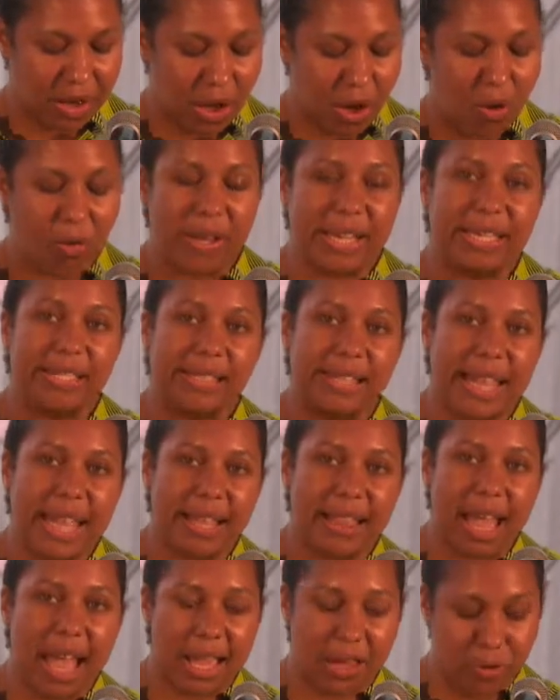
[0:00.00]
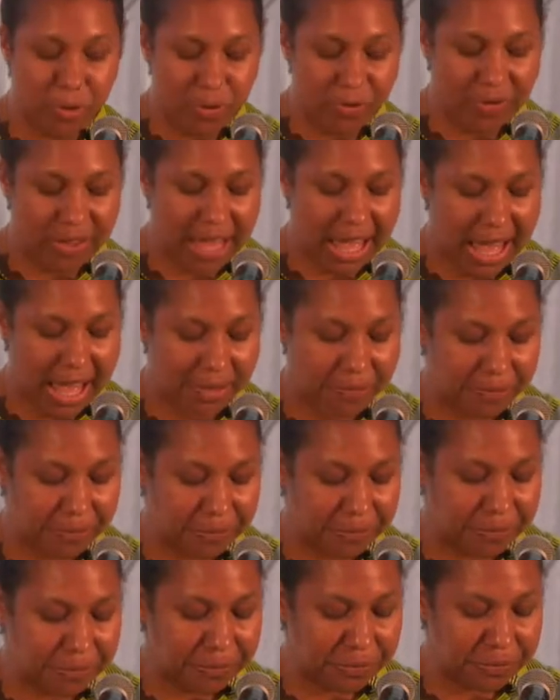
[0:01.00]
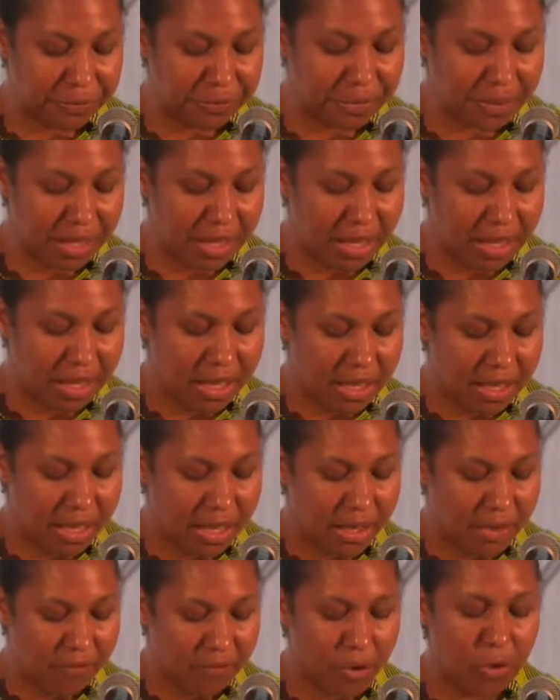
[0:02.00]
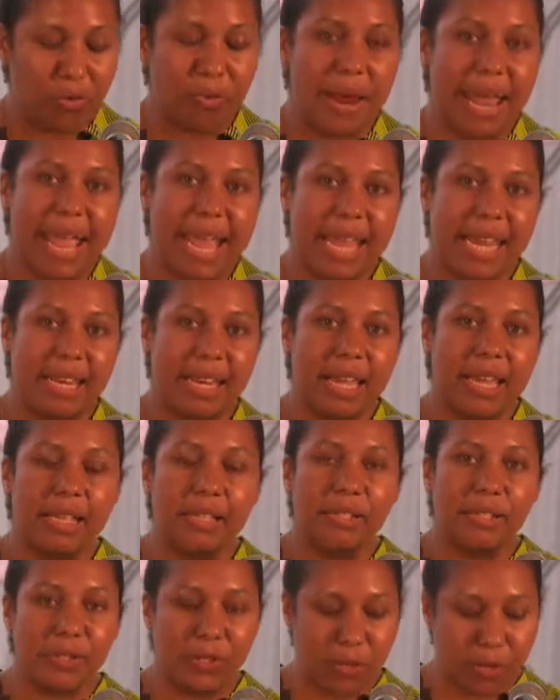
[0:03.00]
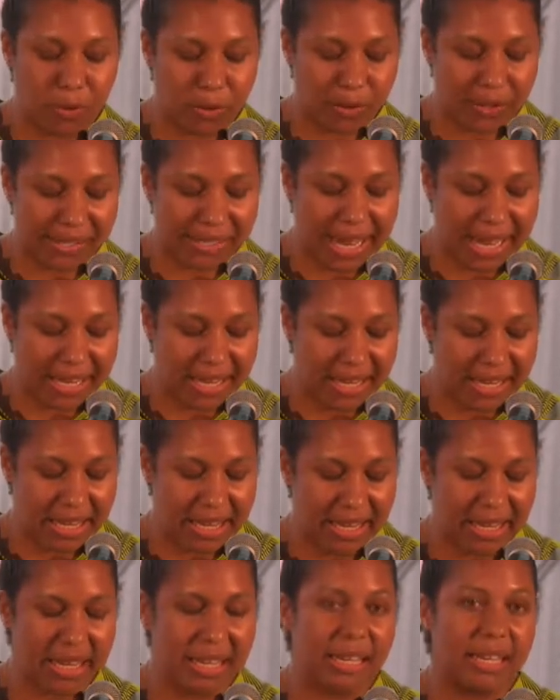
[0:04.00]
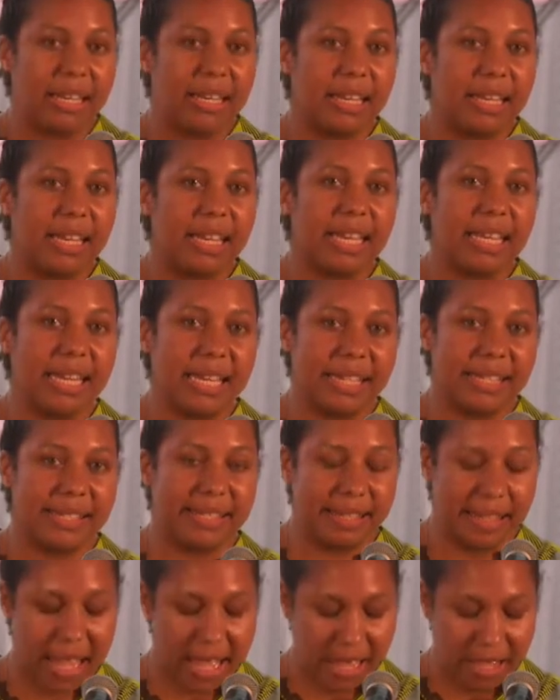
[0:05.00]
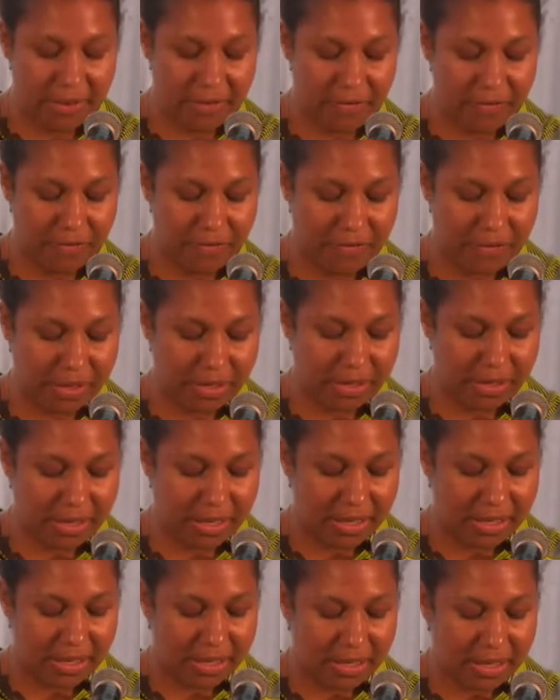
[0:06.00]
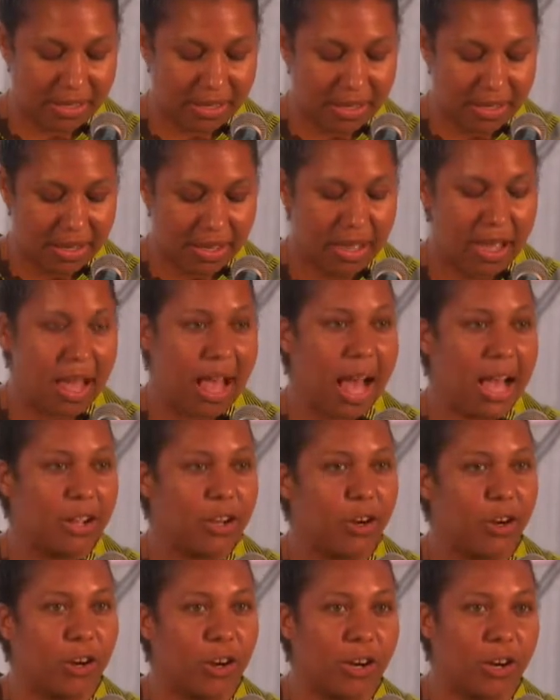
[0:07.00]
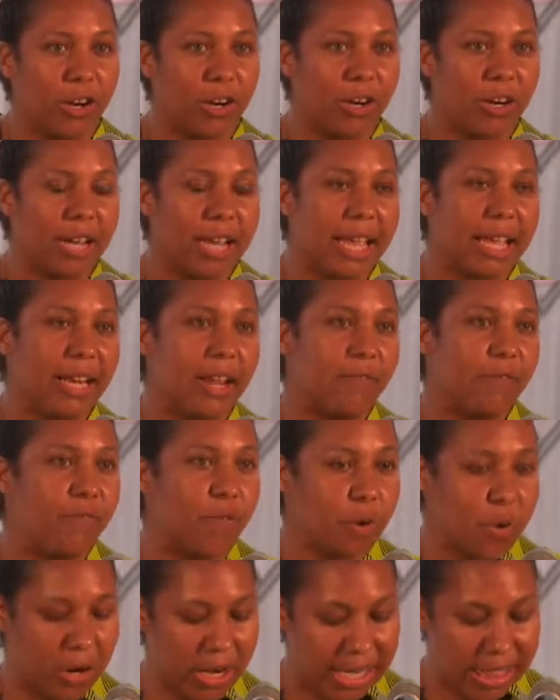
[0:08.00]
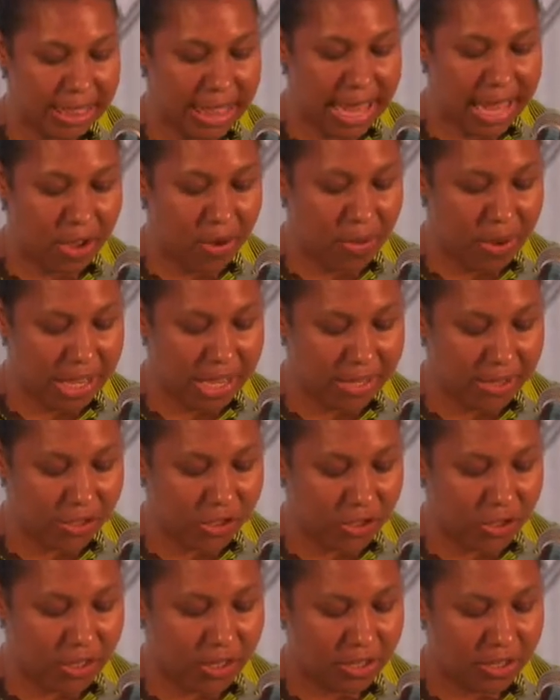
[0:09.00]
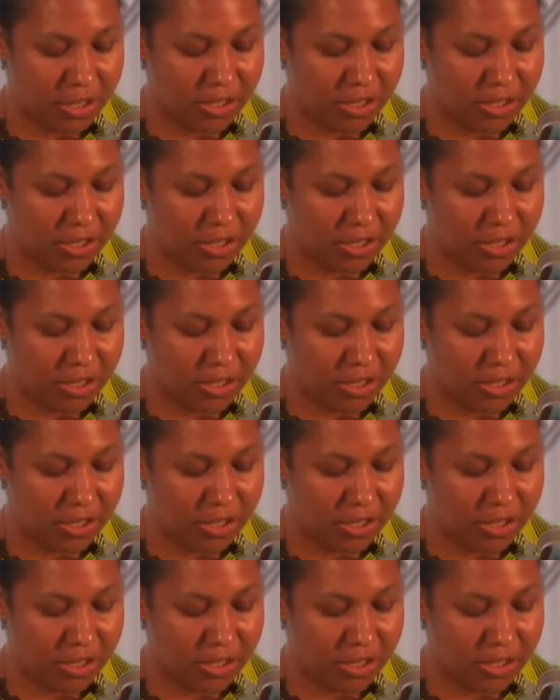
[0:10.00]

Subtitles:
Oíste la lluvia? For rain so sudden, it is love. Hunger in a foreign language.